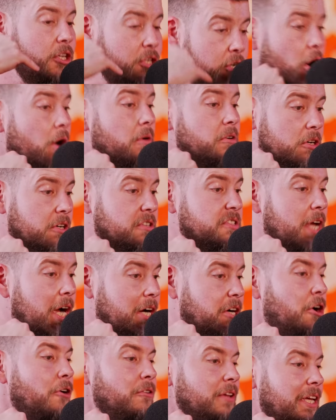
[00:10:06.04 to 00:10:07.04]
you know, I'm going to
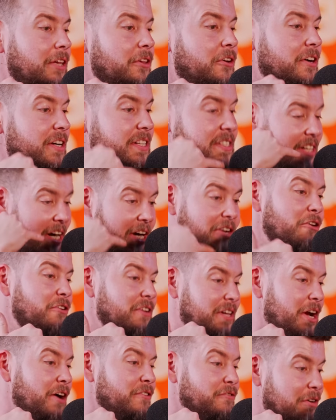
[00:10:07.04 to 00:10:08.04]
start calling lawyers and I don't
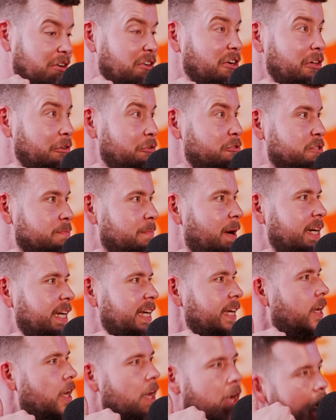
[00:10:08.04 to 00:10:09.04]
yeah. care if I'm going to lose
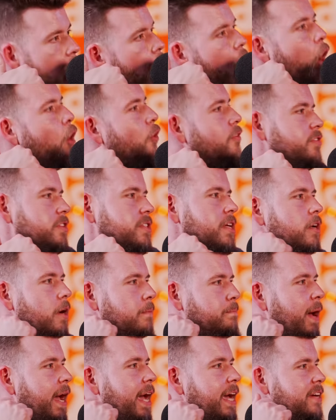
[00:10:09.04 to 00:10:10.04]
money. Yeah. All of a sudden
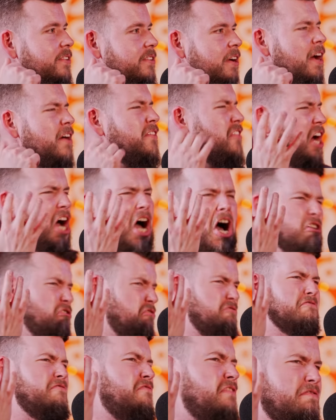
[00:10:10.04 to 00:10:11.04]
I'm paid the
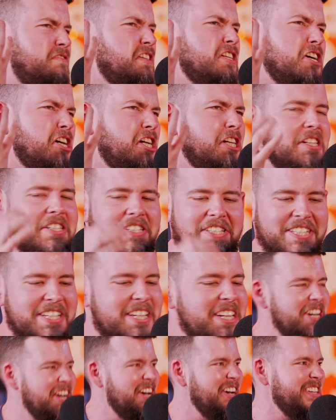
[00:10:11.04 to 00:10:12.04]

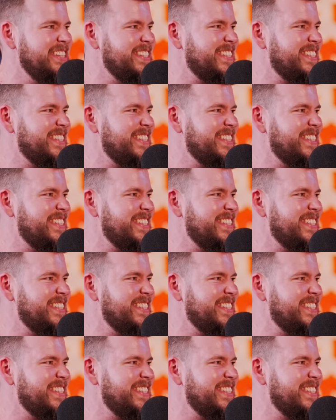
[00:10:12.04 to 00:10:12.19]
$150.